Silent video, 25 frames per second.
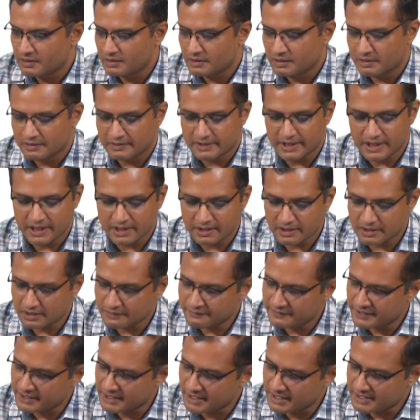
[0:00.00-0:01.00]
there
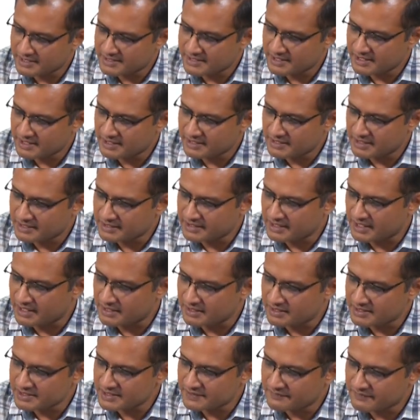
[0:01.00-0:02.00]
we had seen that the
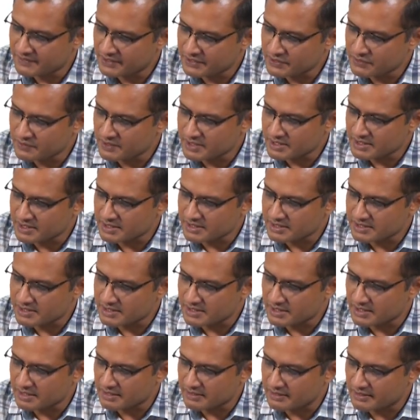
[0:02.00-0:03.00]
energy fluctuations
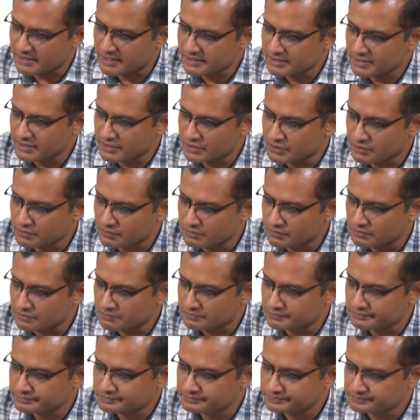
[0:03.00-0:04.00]
are related to
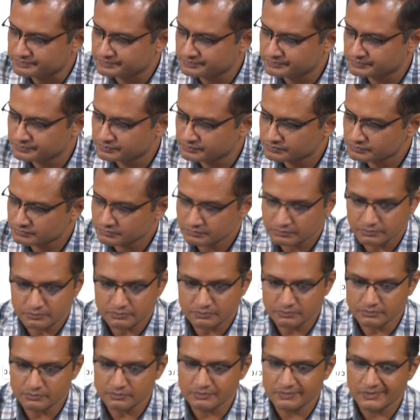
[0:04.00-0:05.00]

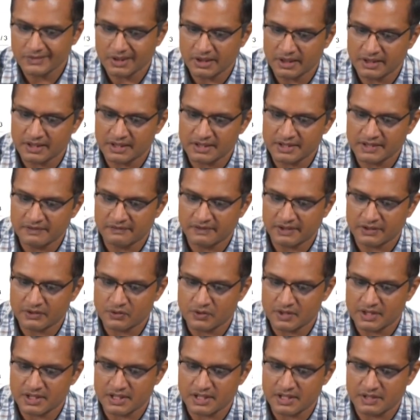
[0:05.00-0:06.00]

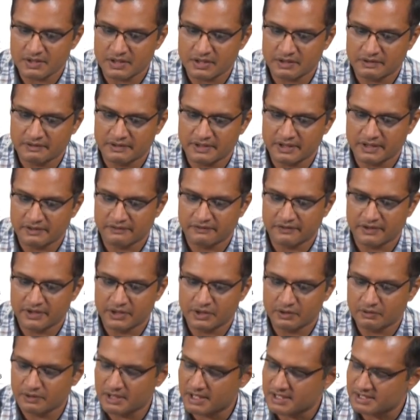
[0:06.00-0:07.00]
were referred
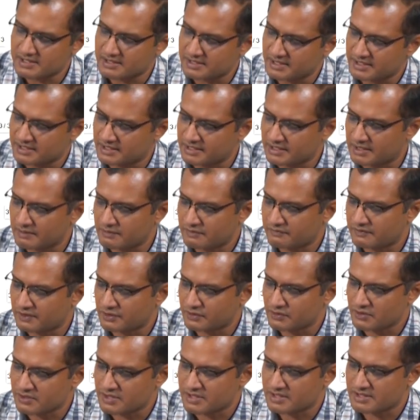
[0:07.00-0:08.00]
to as the
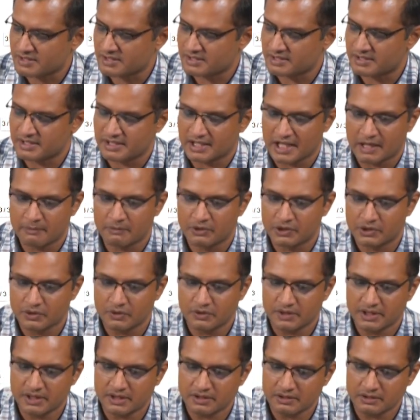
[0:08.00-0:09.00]
fluctuations in the
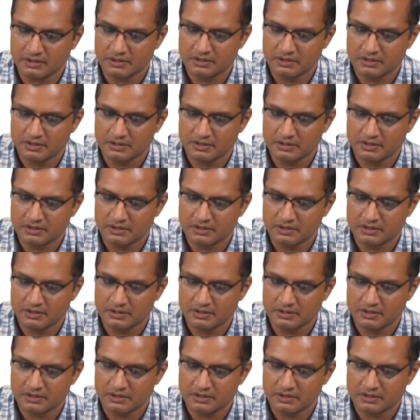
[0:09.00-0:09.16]
Hamiltonian.